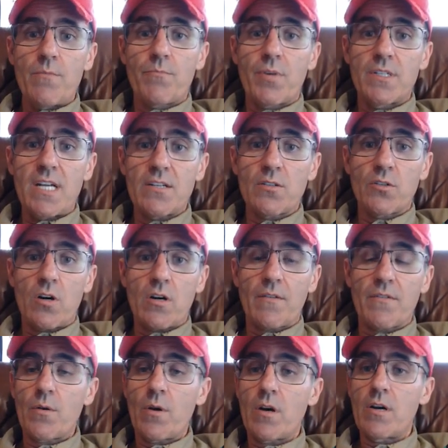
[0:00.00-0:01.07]
Potential target
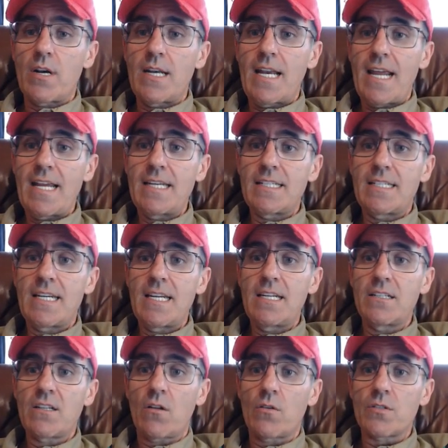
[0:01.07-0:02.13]
of $319
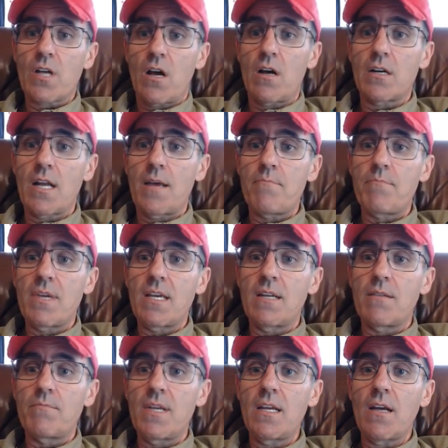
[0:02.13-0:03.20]
on
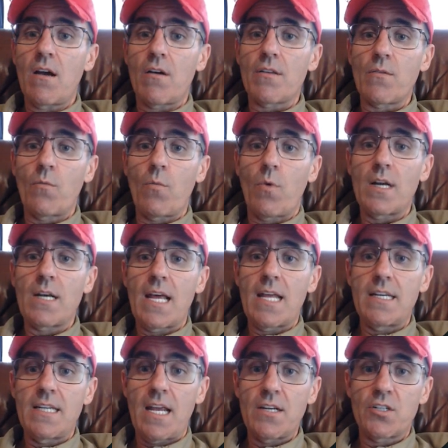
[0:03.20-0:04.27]
BNB on the
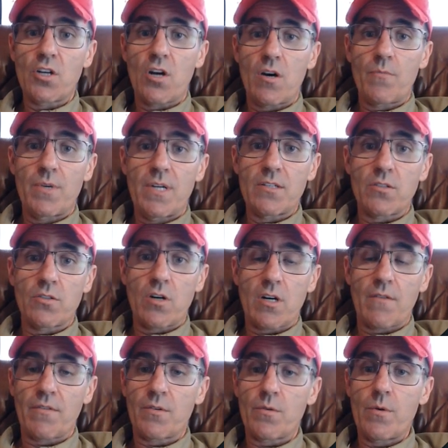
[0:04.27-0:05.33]
one-day chart. Potential
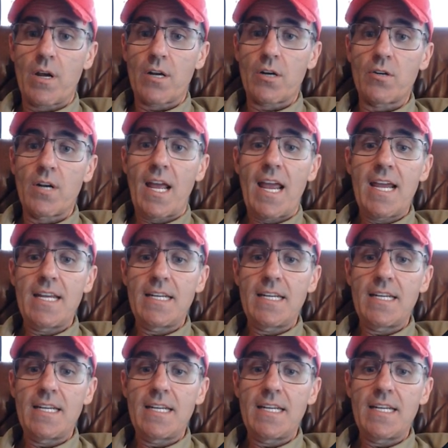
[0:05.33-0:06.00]
target of $318